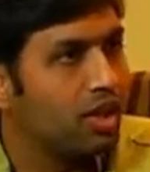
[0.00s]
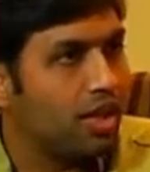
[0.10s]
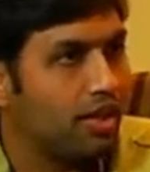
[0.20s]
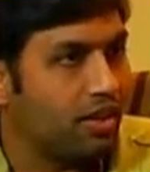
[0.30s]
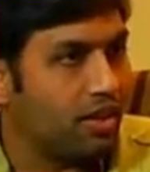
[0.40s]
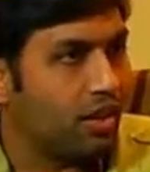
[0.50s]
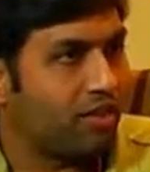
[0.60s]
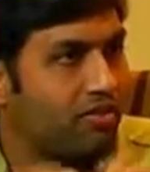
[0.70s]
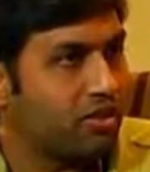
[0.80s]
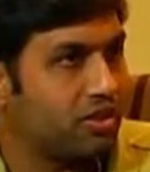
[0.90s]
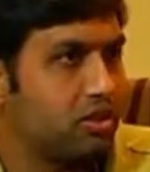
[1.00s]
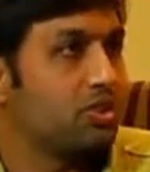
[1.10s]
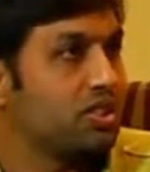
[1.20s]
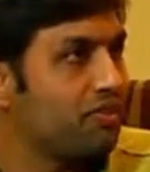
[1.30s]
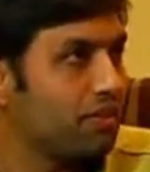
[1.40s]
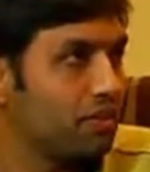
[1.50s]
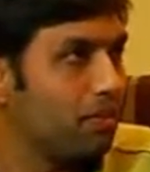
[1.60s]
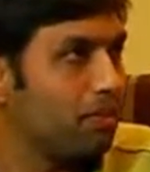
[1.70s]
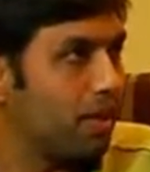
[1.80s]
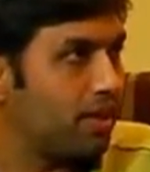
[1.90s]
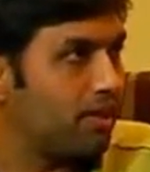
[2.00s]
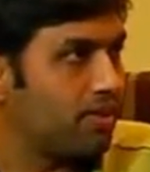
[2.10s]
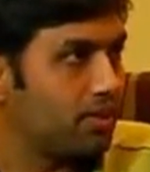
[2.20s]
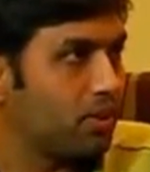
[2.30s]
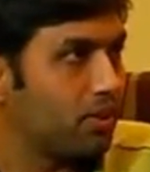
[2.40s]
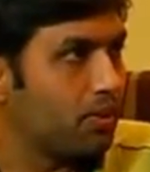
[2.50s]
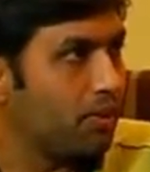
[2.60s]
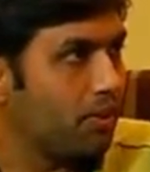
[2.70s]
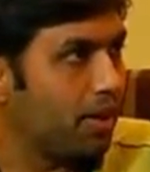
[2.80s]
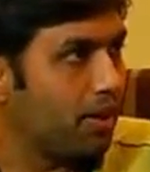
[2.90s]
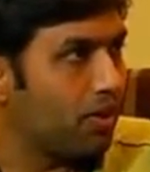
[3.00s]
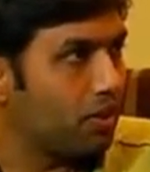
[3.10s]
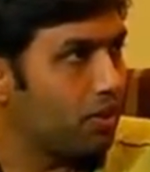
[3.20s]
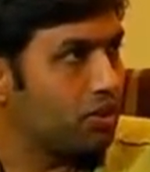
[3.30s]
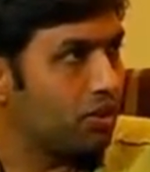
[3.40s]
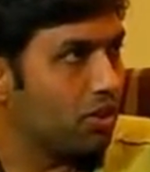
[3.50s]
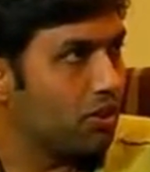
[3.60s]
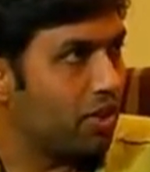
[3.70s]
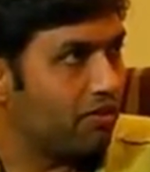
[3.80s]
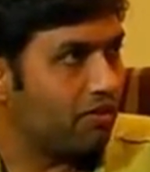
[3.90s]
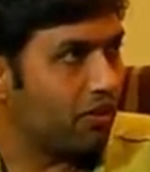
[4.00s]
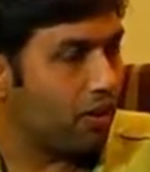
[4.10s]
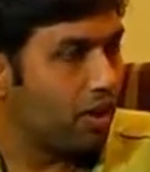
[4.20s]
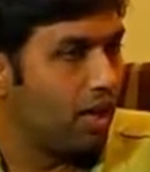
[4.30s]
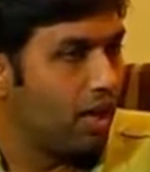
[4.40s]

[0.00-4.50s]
and there are conferences which give you the breadth, so depending on which you're looking for.